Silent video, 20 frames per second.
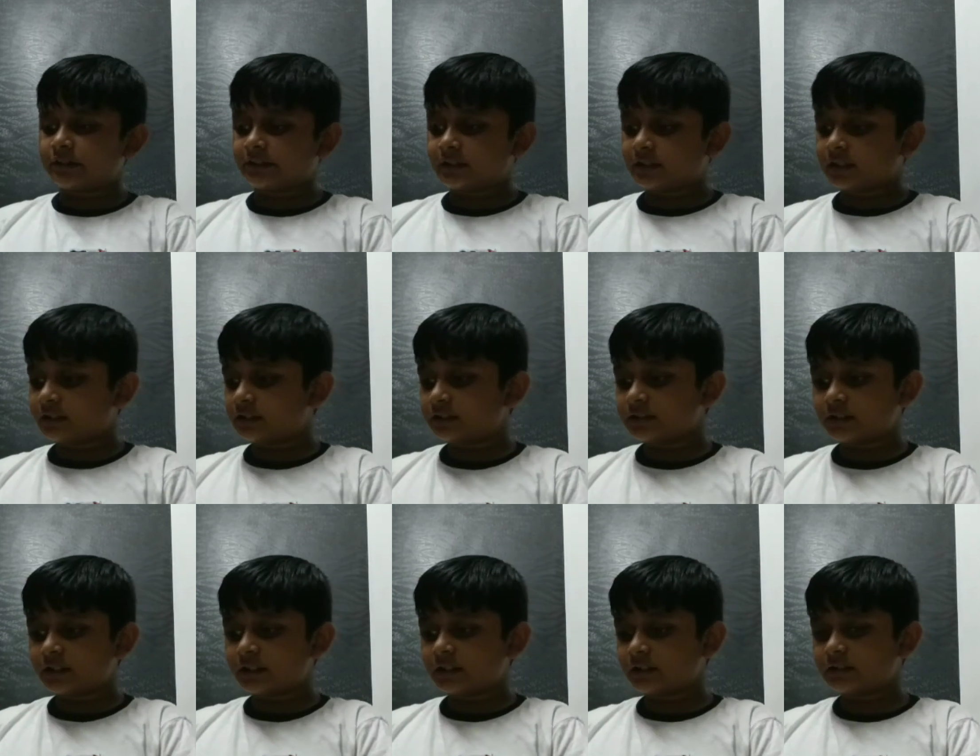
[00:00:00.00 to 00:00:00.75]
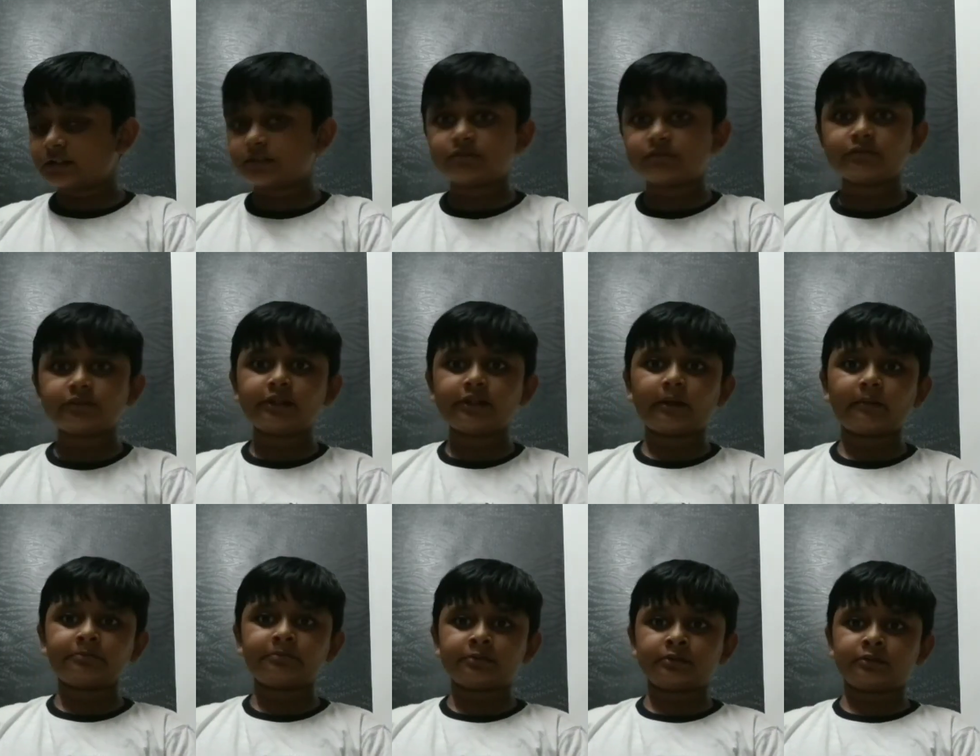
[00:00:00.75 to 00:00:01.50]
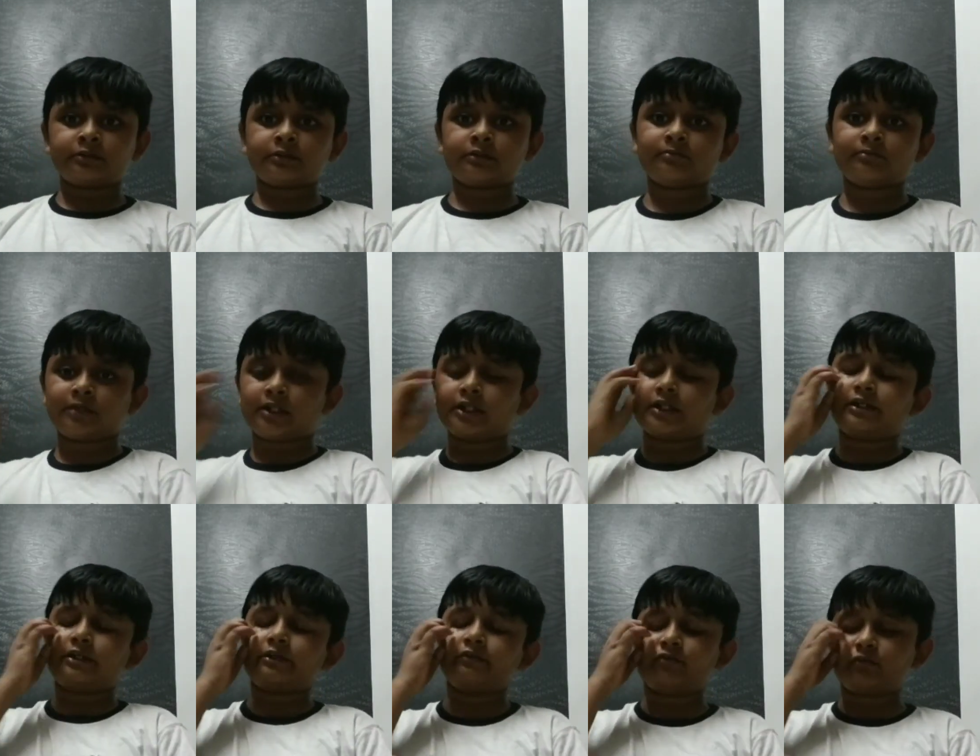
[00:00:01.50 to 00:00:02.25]
done 2 chapters in
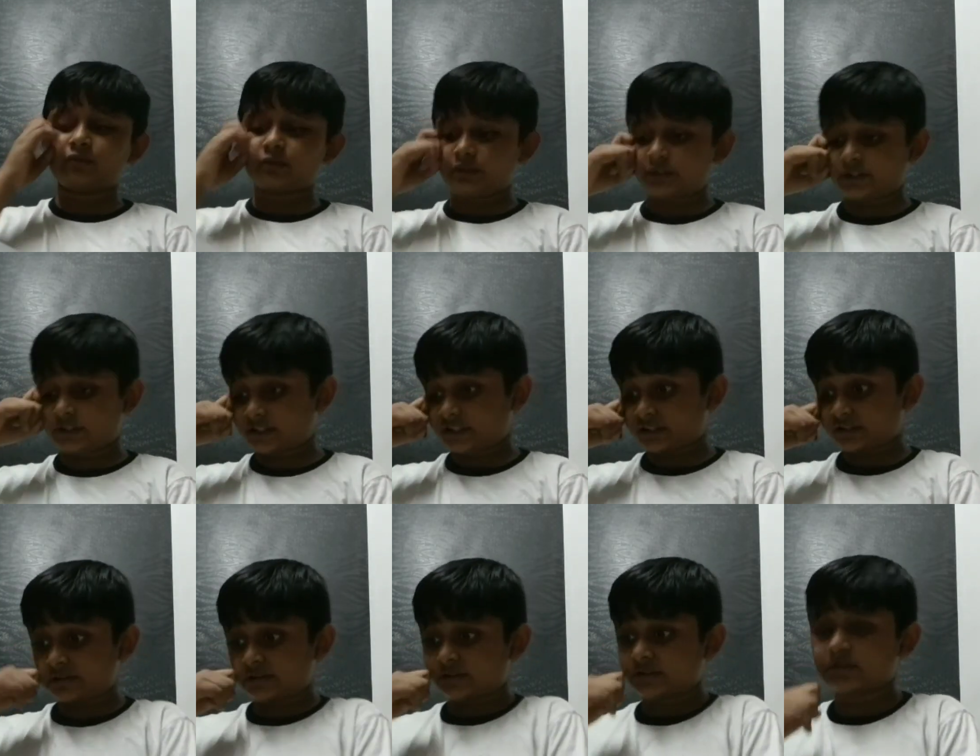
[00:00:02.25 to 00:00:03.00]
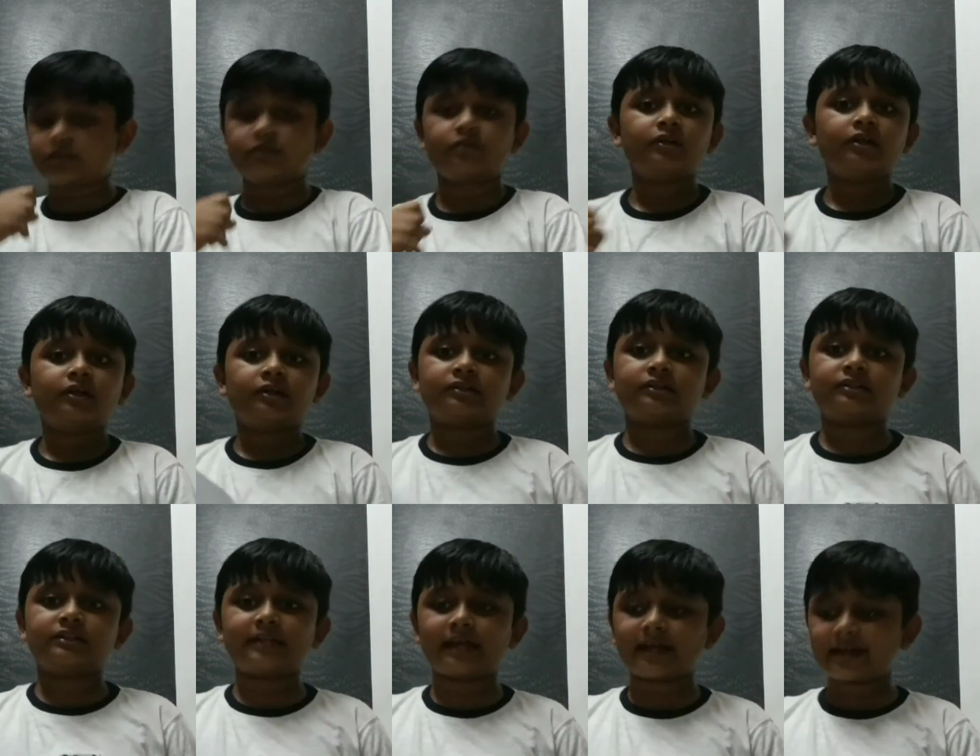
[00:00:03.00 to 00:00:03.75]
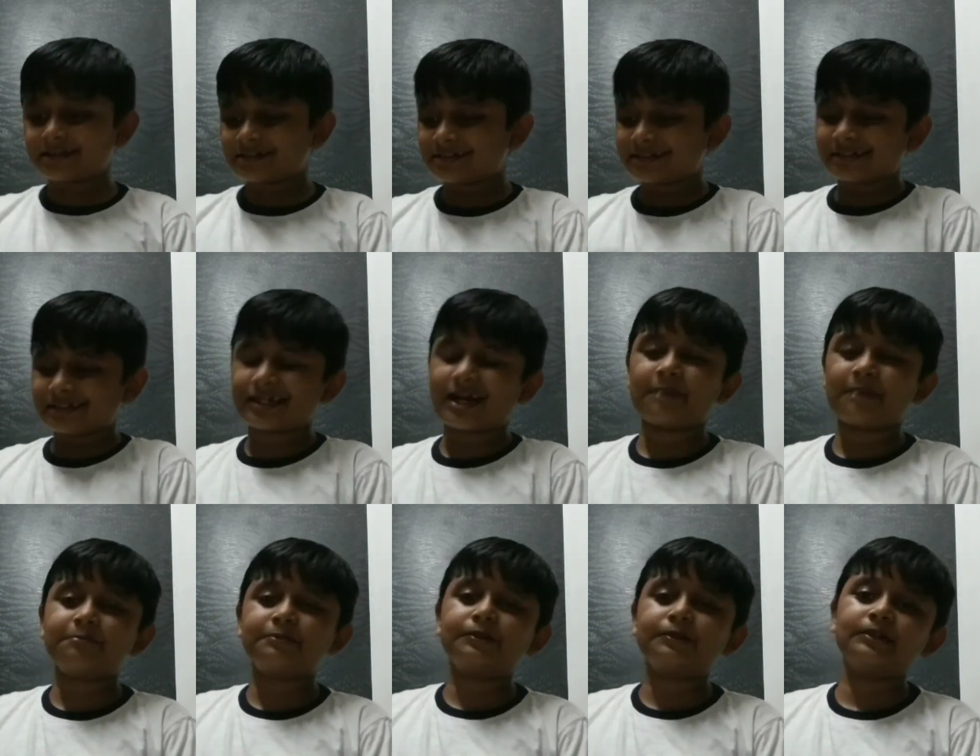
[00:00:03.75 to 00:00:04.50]
my 4th standard. So the second
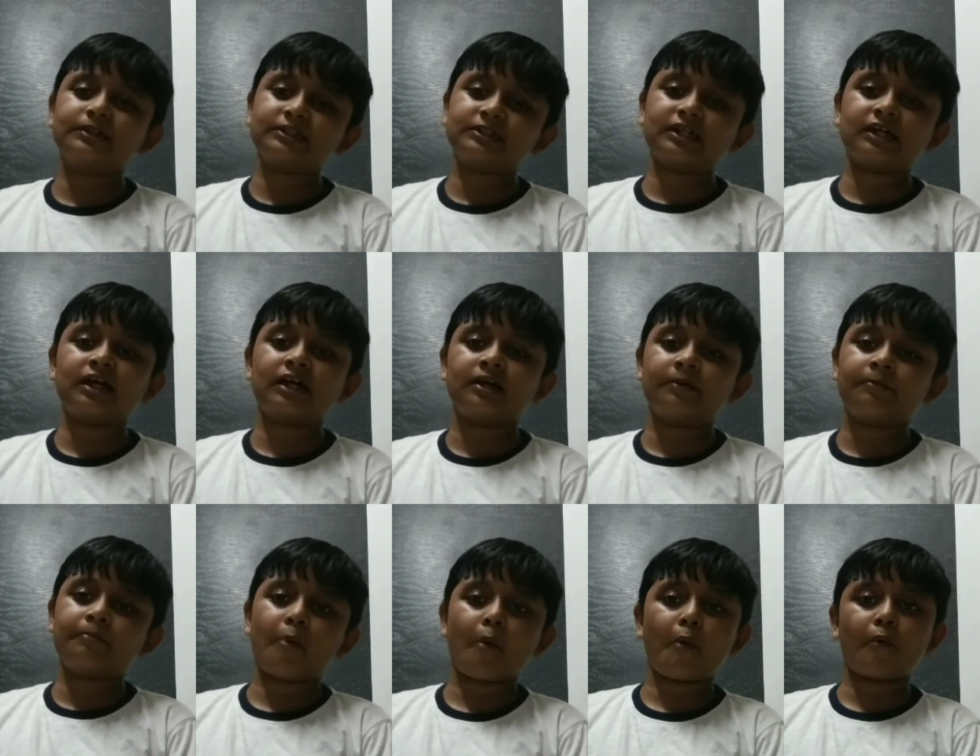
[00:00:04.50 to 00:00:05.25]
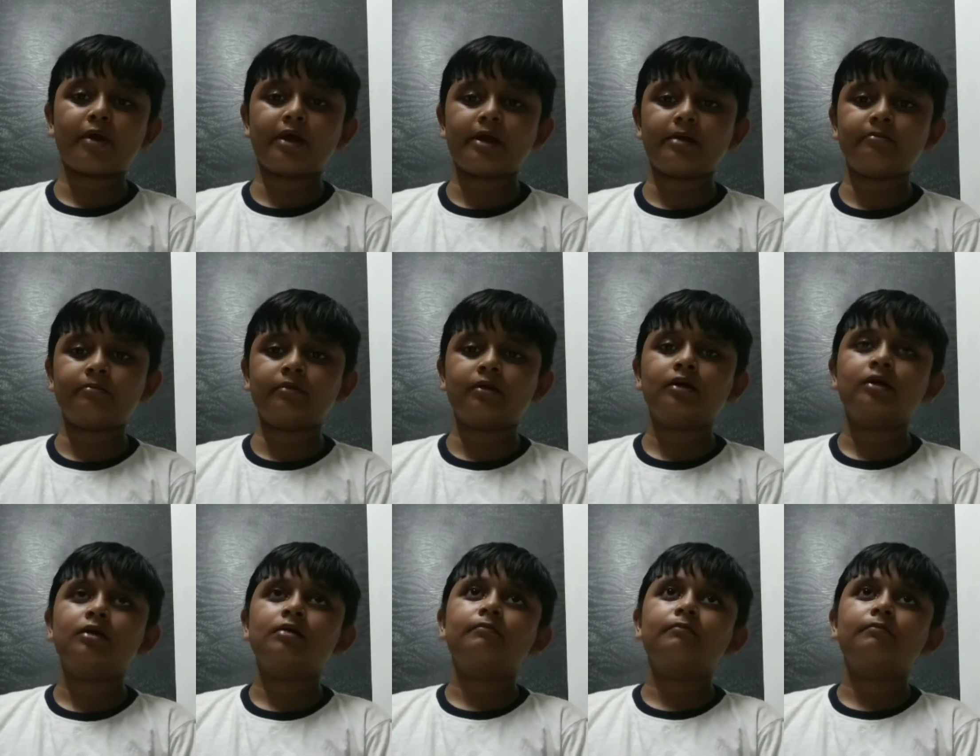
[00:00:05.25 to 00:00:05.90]
chapter is a poem.